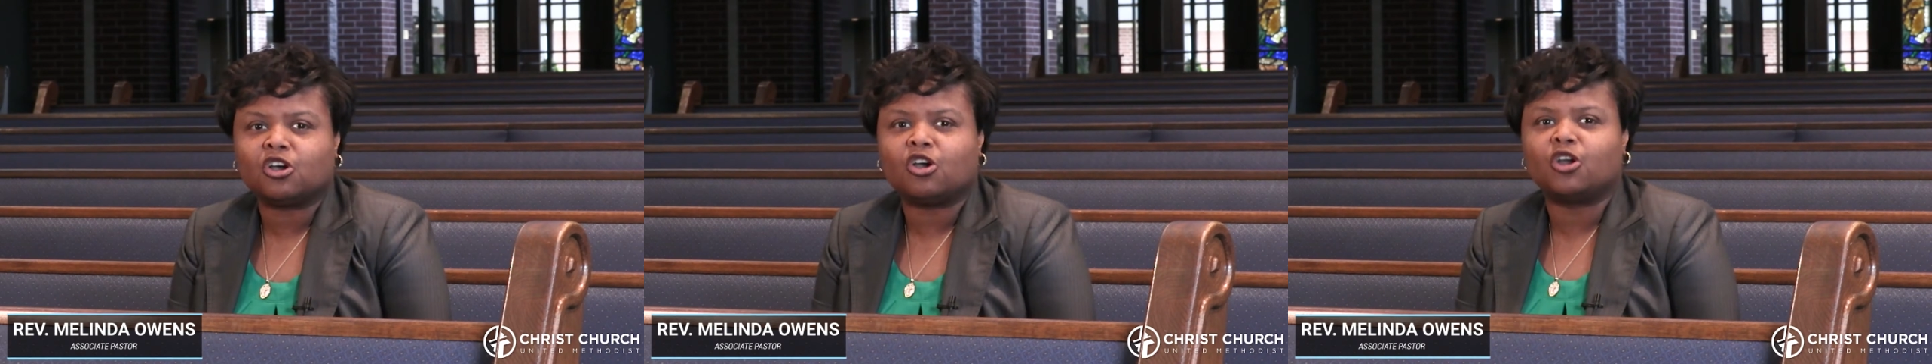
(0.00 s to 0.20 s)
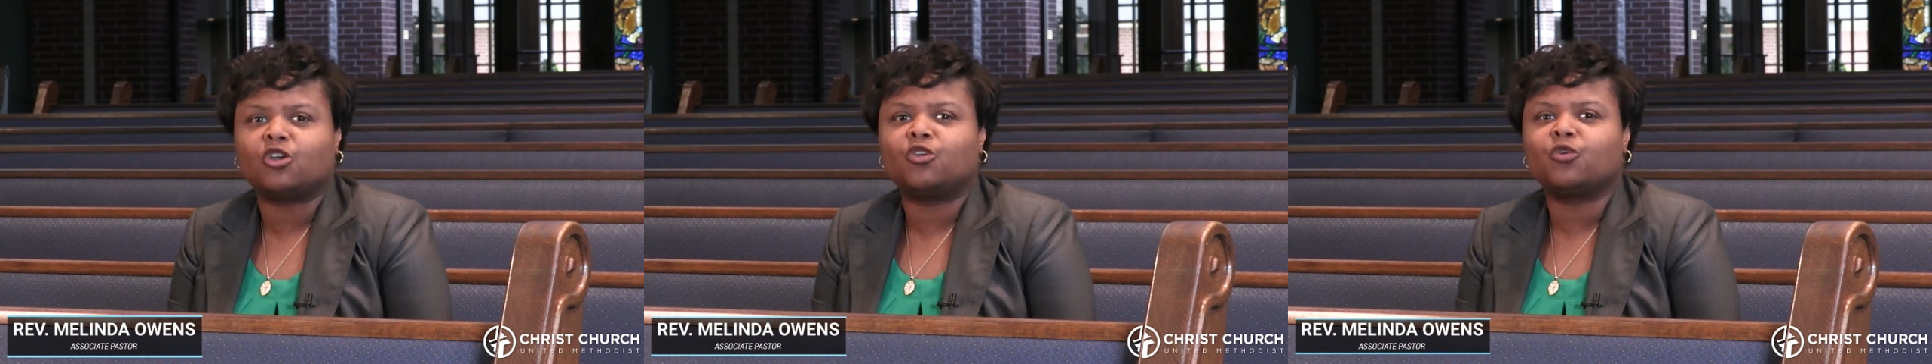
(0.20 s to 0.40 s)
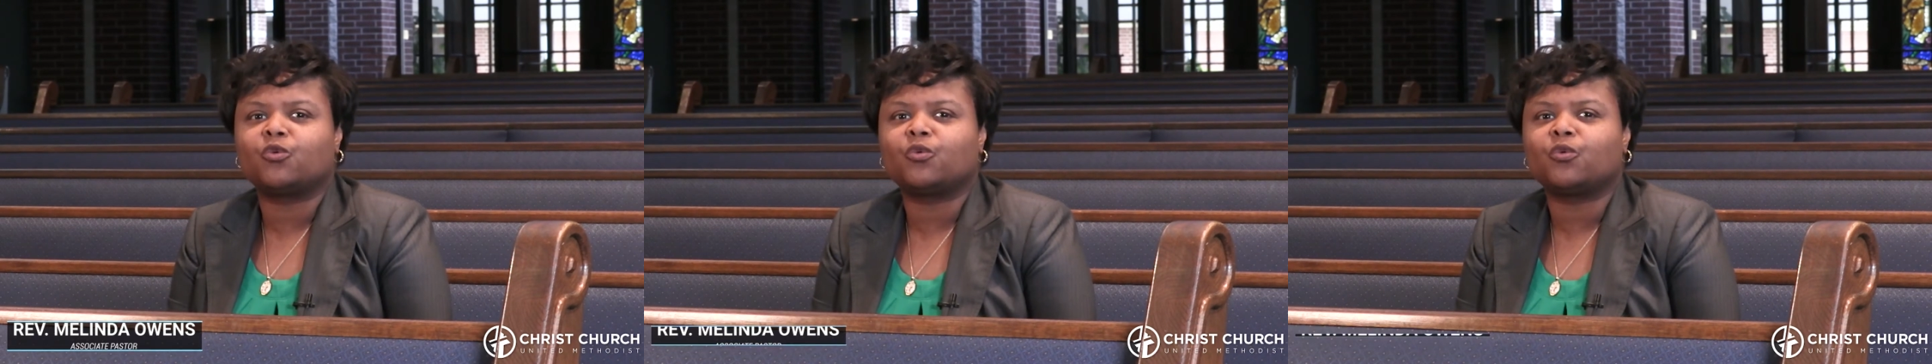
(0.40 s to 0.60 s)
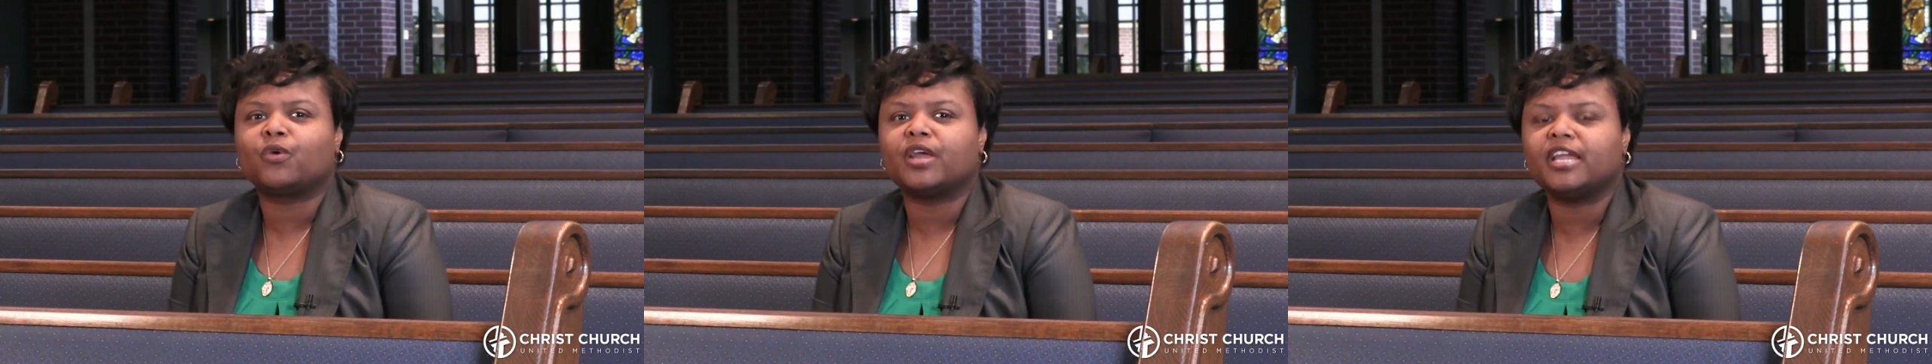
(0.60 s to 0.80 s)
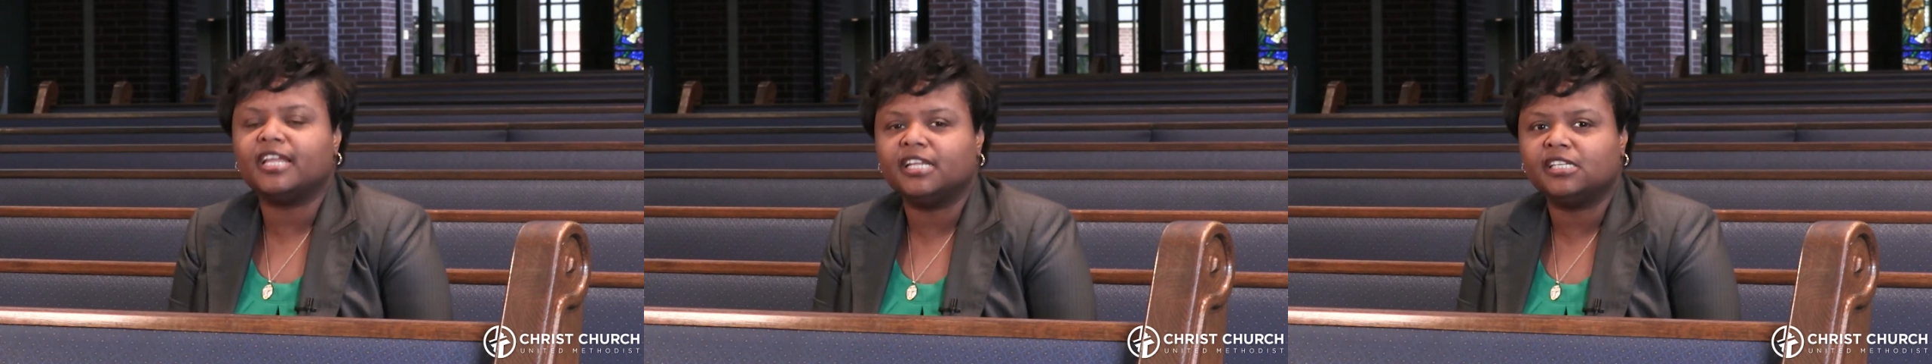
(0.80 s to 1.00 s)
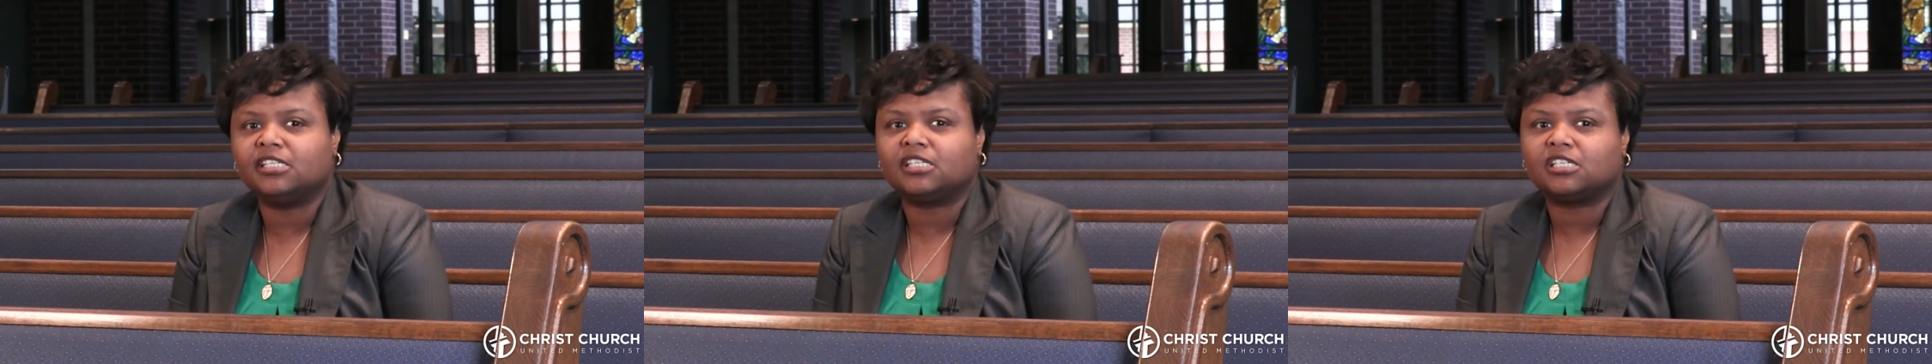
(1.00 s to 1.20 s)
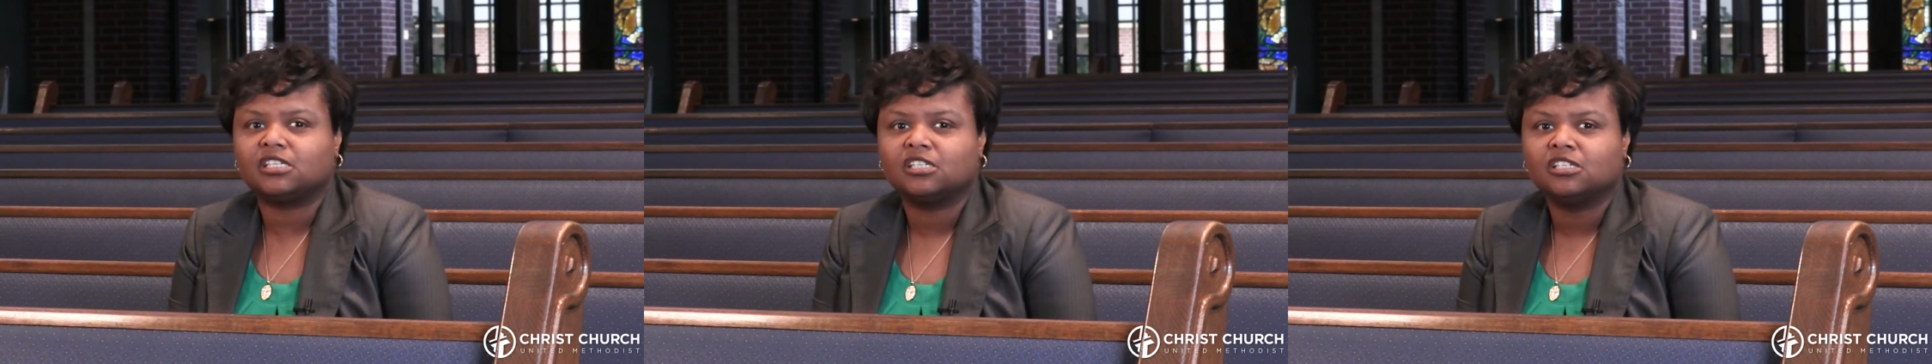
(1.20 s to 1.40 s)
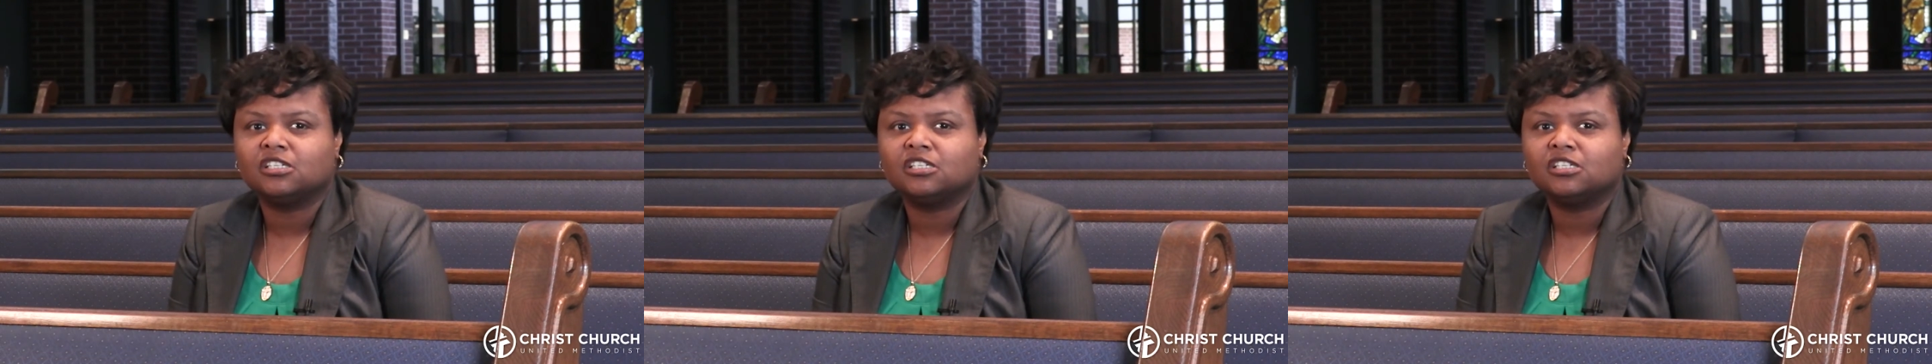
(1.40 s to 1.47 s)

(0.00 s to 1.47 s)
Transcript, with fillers: are great